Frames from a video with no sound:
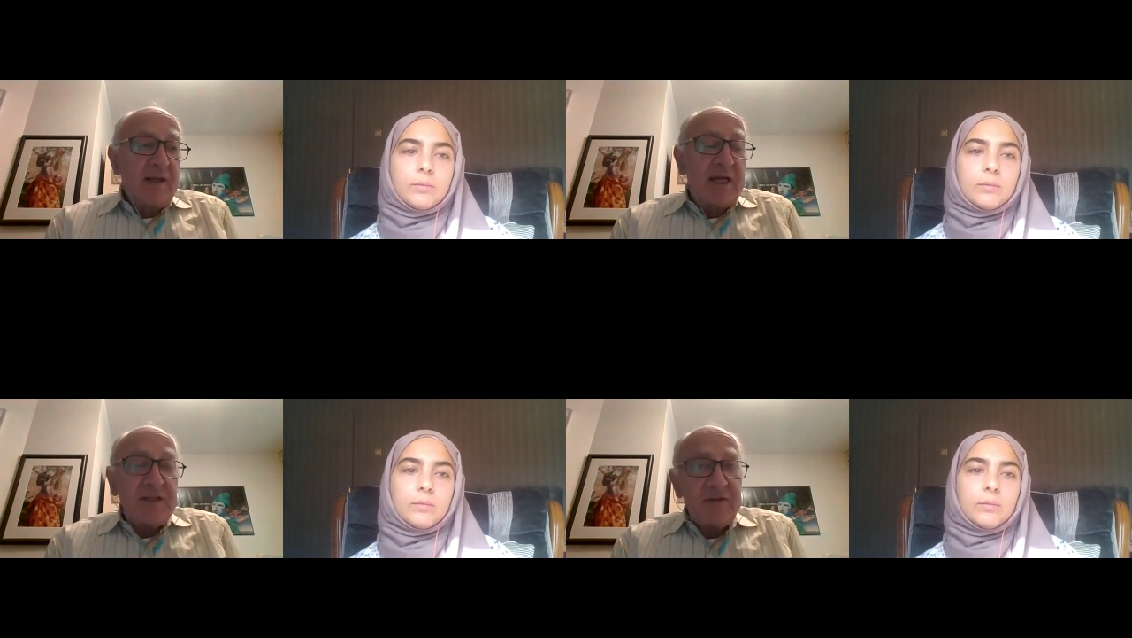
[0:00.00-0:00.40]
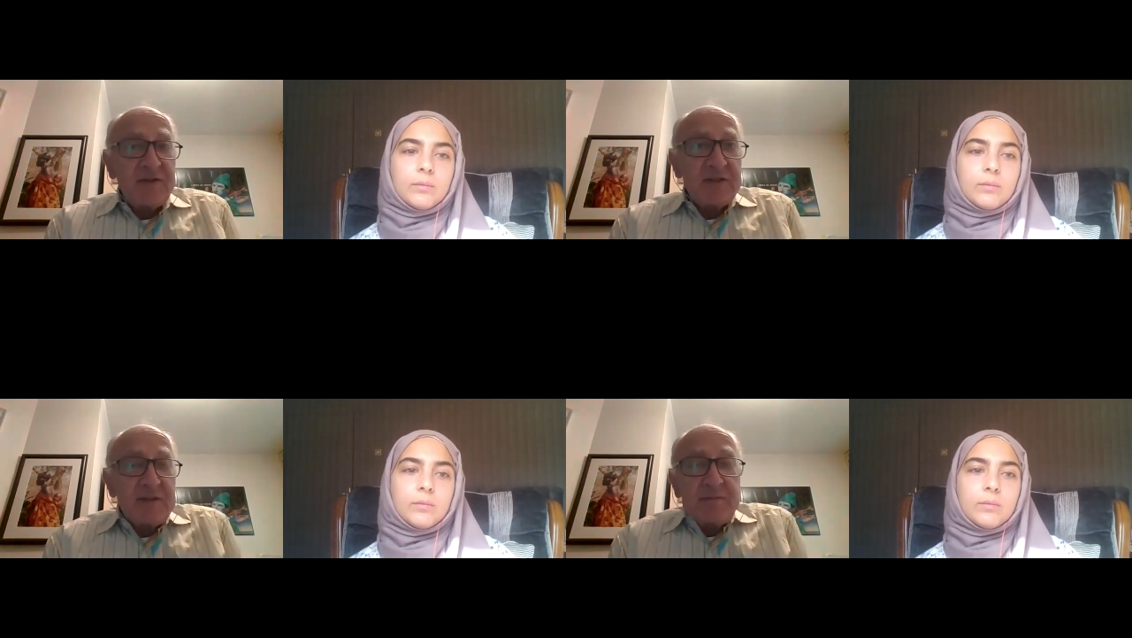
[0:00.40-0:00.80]

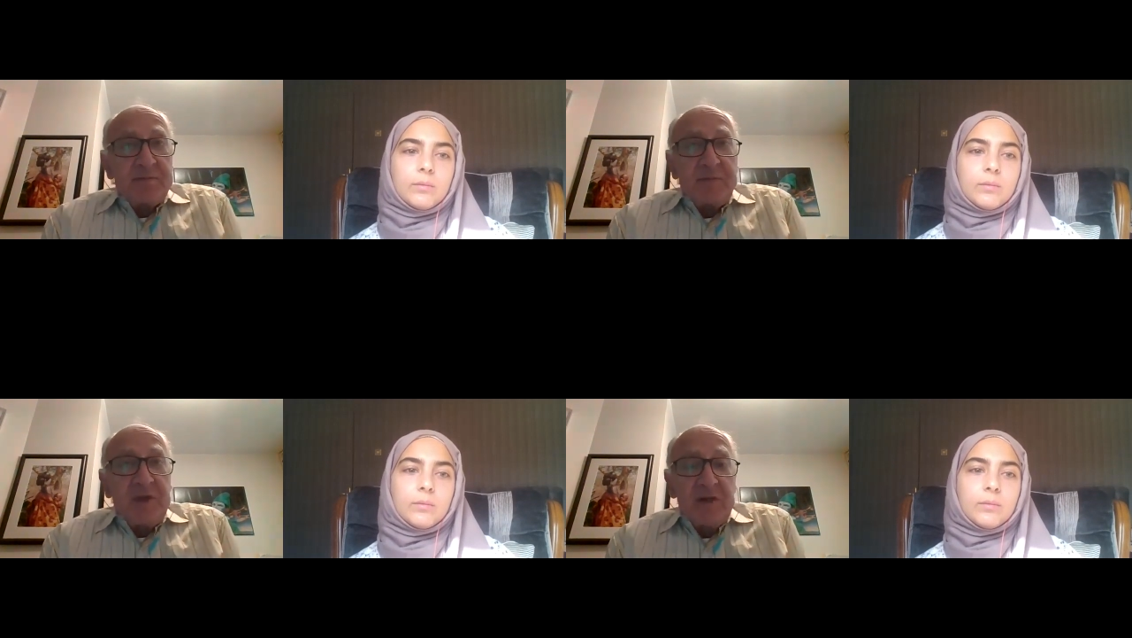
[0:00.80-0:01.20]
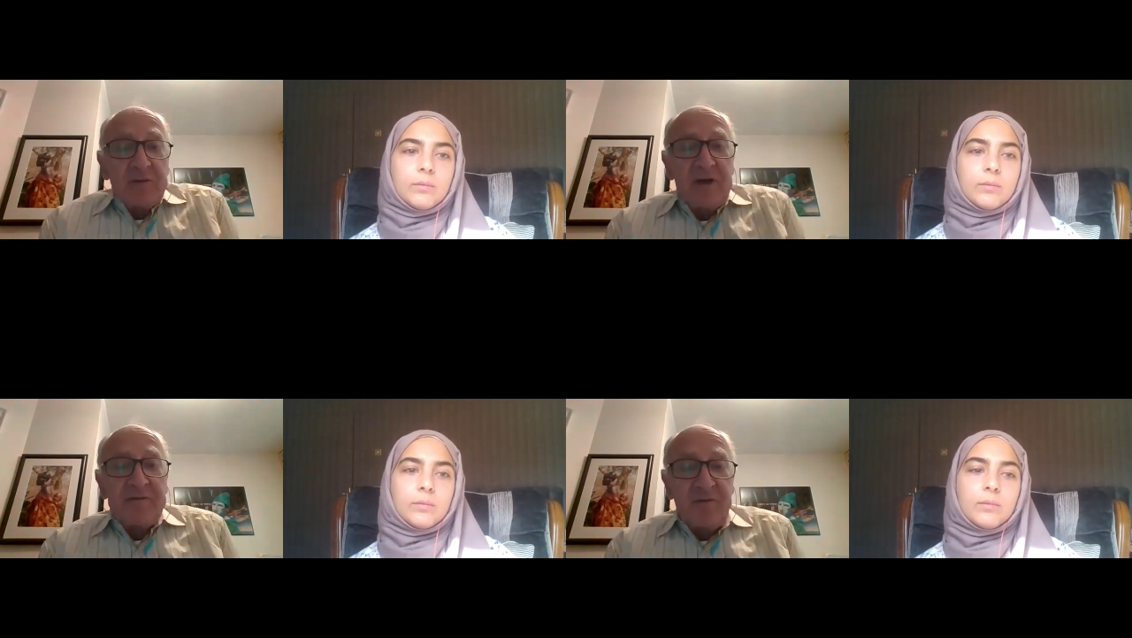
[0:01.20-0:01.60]
Speaker 1: That's, you
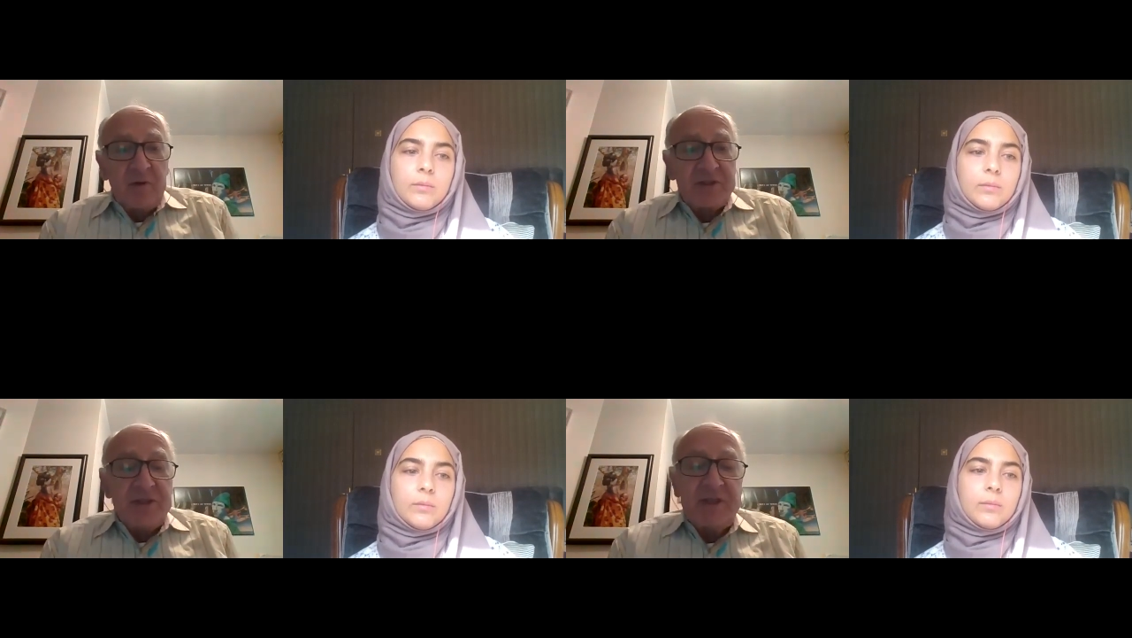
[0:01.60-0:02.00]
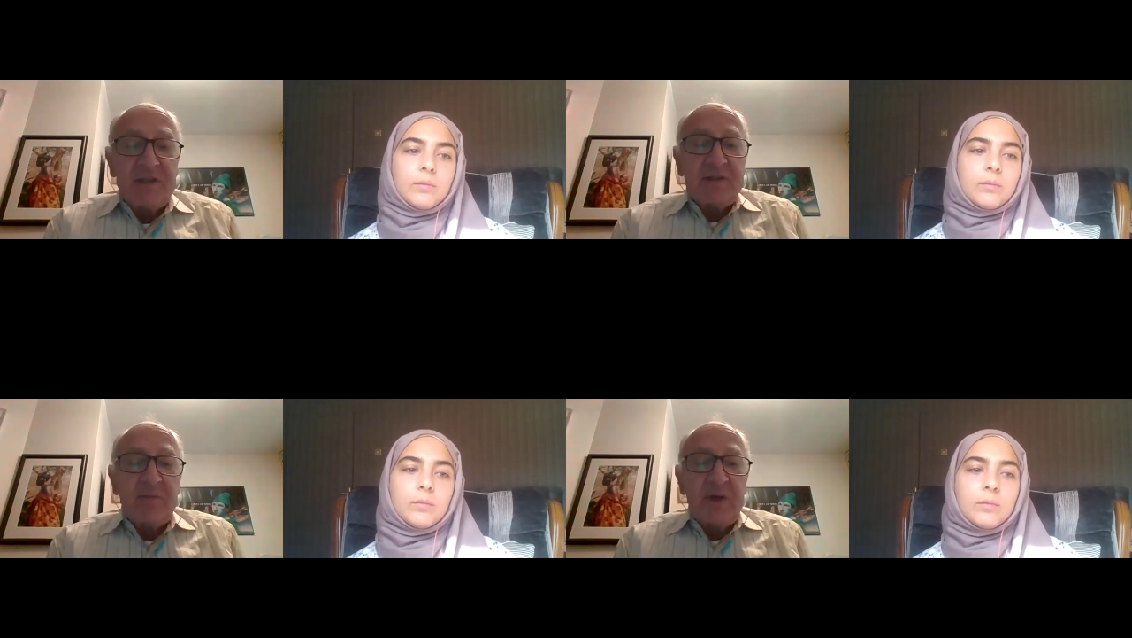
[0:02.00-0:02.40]
know, unfortunate,